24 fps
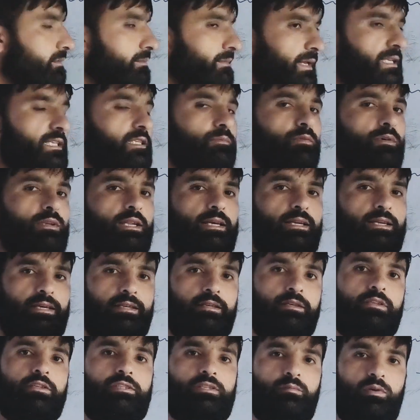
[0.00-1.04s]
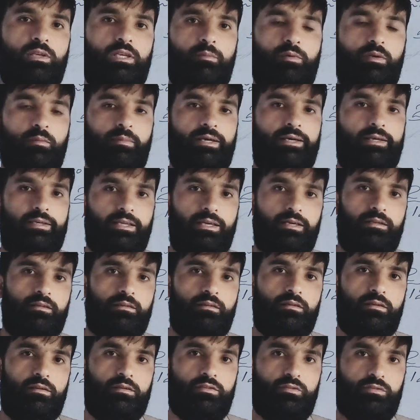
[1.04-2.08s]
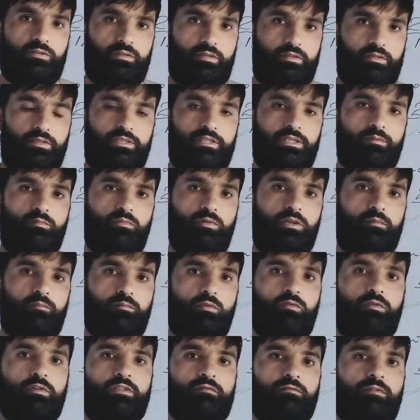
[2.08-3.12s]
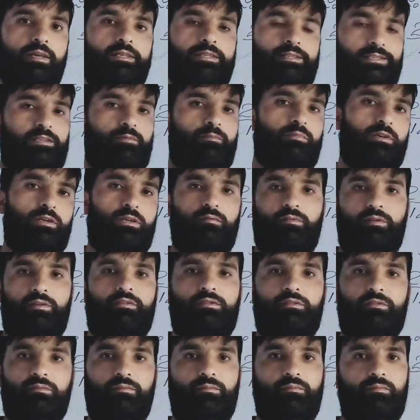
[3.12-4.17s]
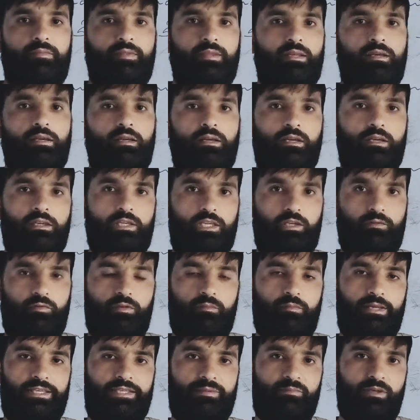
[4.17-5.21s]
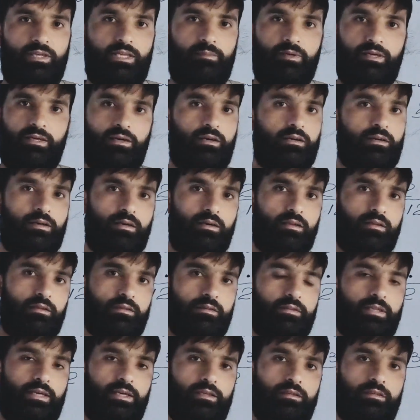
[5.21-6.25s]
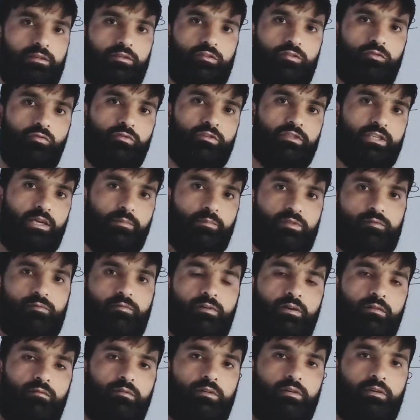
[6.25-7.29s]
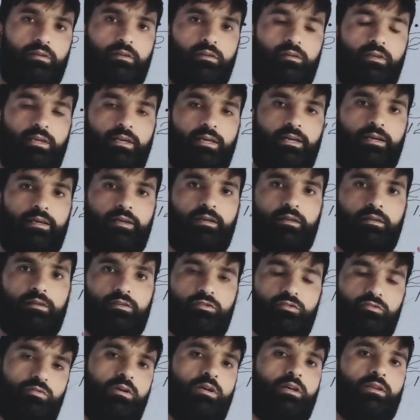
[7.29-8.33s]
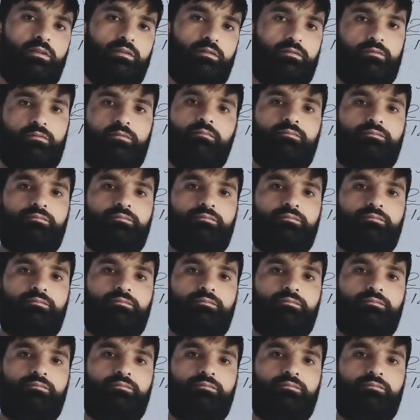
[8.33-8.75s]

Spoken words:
we multiply any decimal number by 10, so this decimal moves one step forward. If we multiply by 100, then 2 steps forward, and so on.